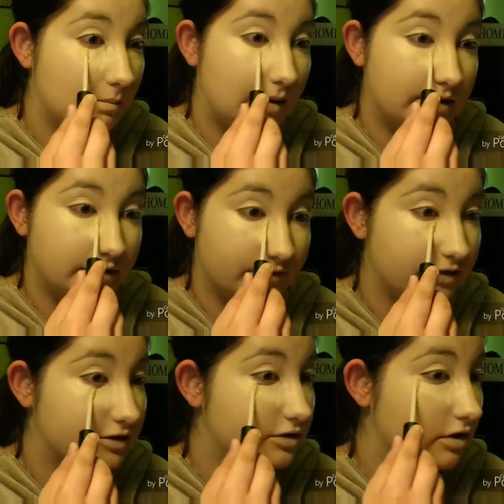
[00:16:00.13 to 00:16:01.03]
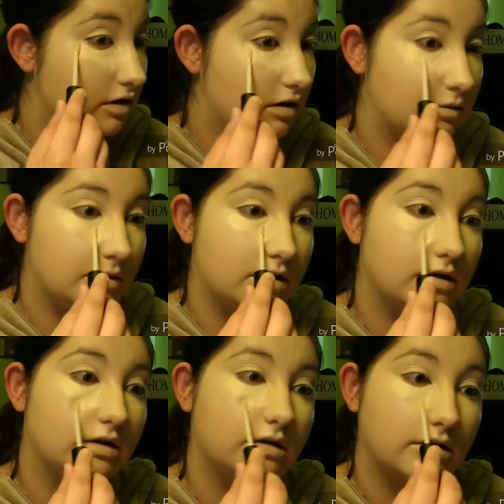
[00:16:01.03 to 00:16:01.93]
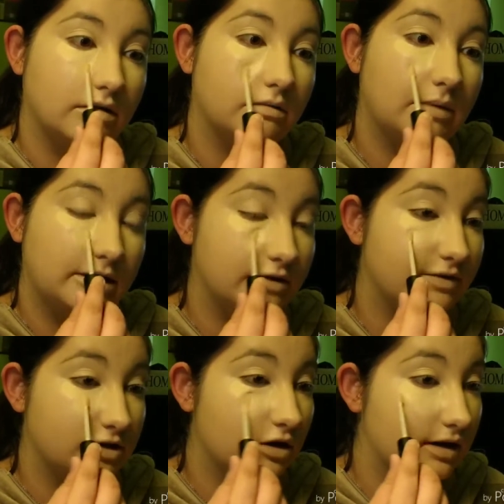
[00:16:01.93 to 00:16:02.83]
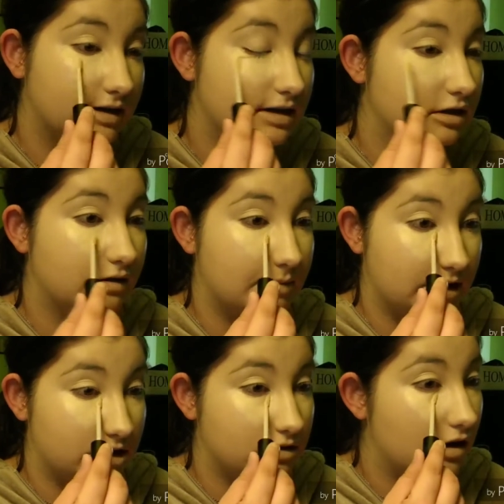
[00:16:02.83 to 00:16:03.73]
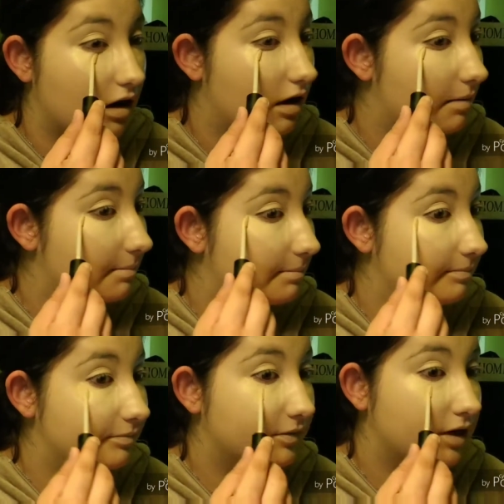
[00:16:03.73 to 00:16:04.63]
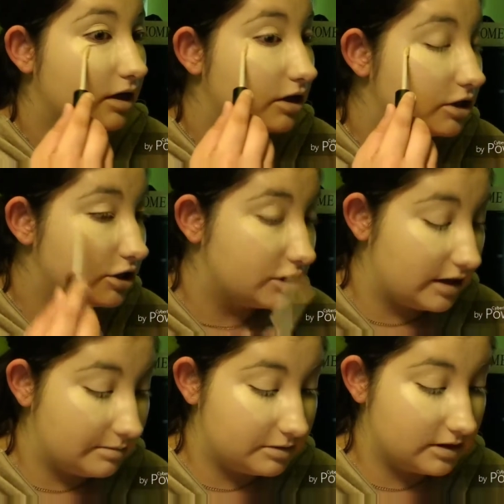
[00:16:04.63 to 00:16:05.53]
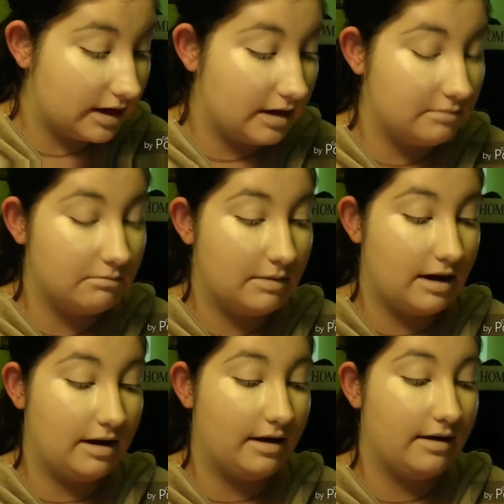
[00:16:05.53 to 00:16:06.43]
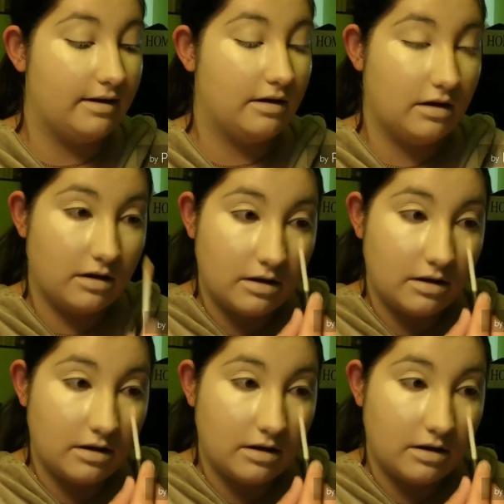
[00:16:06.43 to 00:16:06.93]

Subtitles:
my Jeffree Star one, my Jeffree Star concealer, my Shape Tape, my